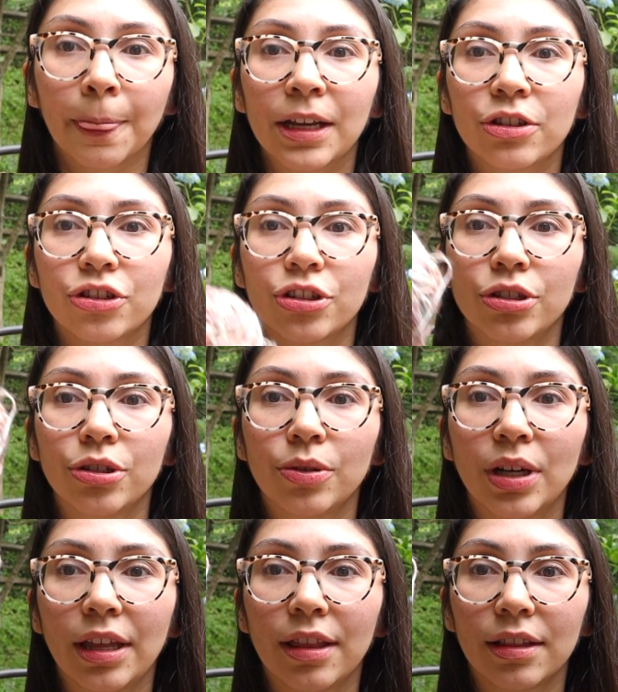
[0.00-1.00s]

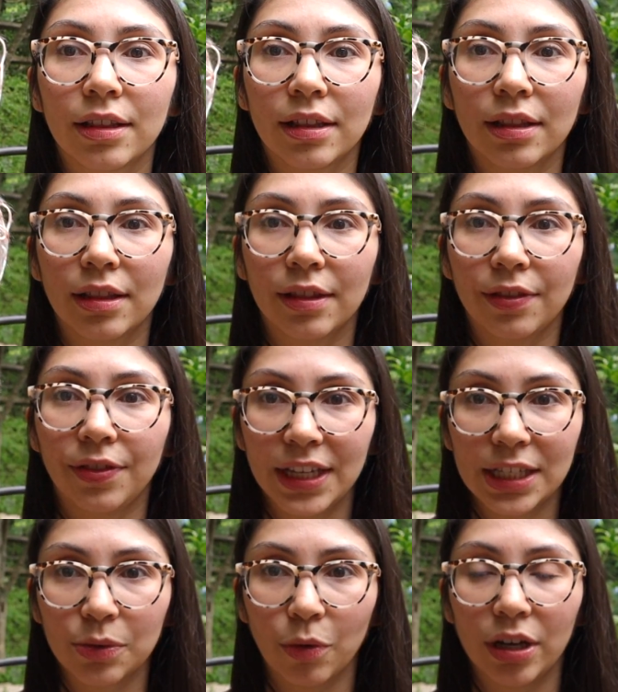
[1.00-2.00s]
to
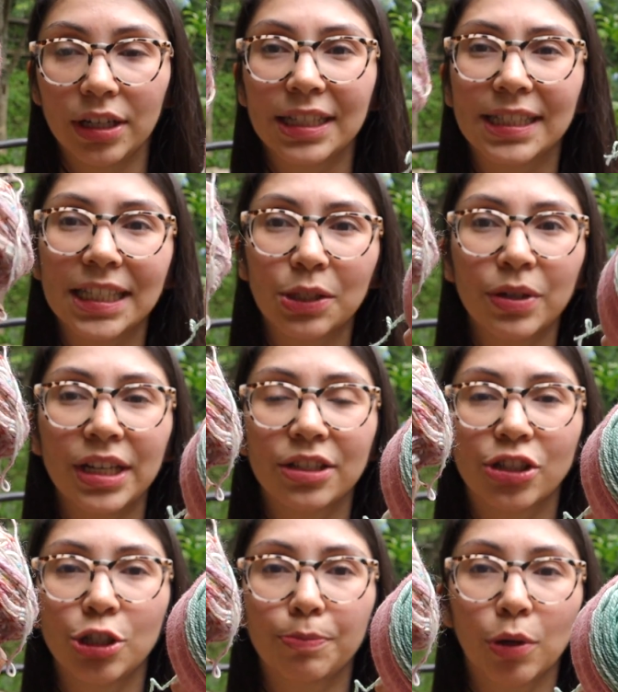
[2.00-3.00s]
this one, because this one is
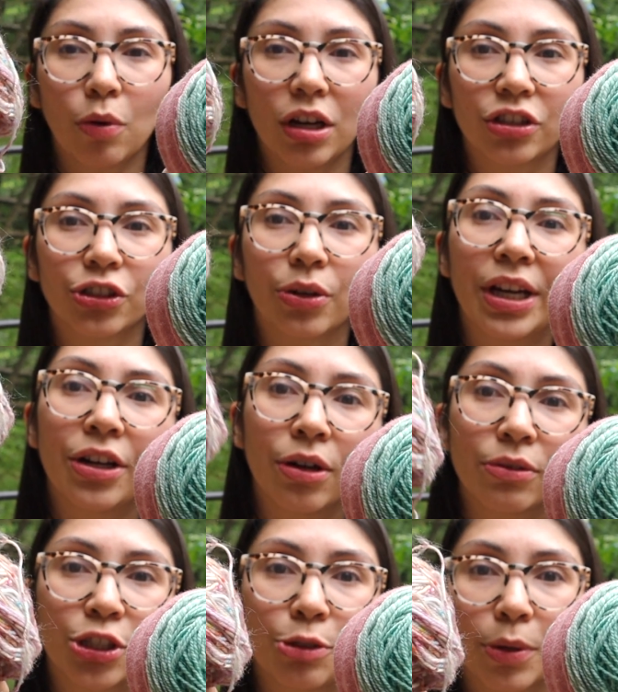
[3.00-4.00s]
superwash. So I
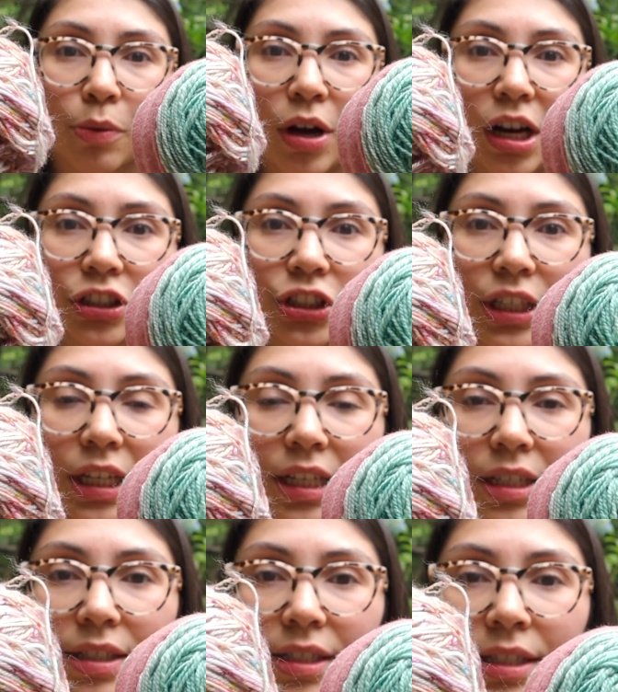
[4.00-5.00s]
know superwash
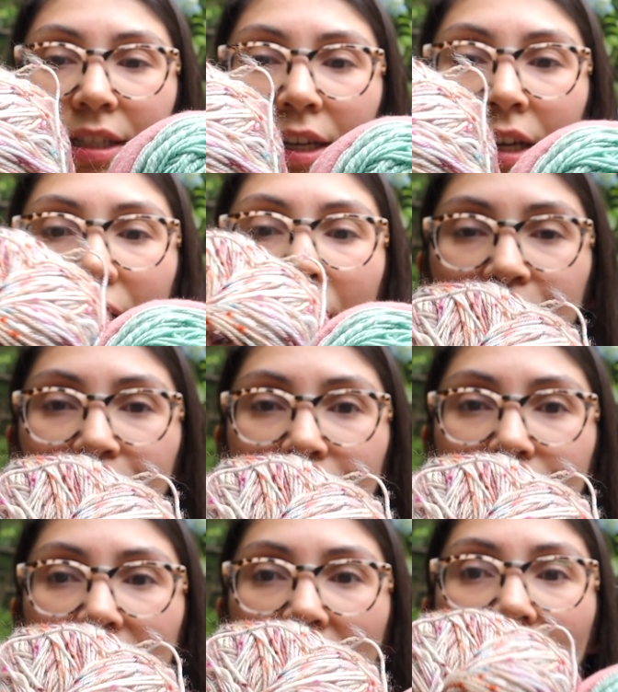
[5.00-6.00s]
is
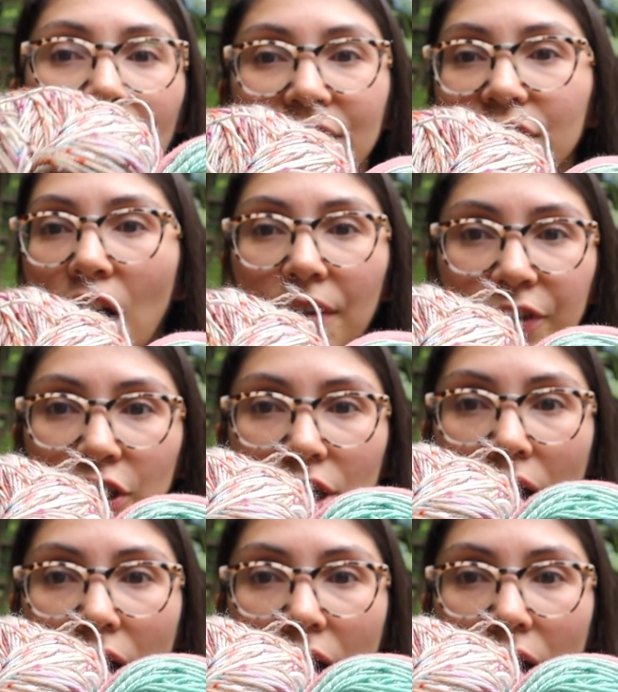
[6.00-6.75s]
a lot softer,